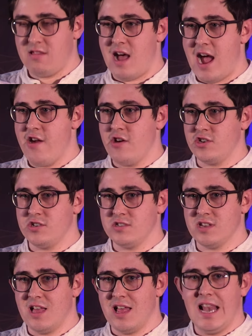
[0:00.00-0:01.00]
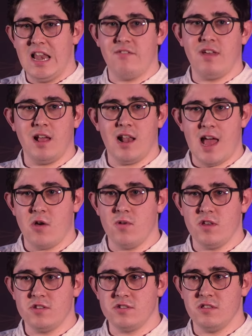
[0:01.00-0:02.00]
Irish is a living
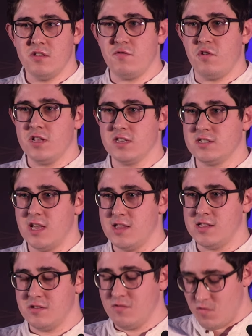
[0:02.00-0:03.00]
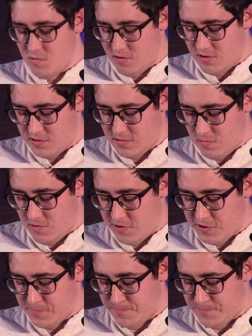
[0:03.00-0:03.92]
language in the fullest sense of the word.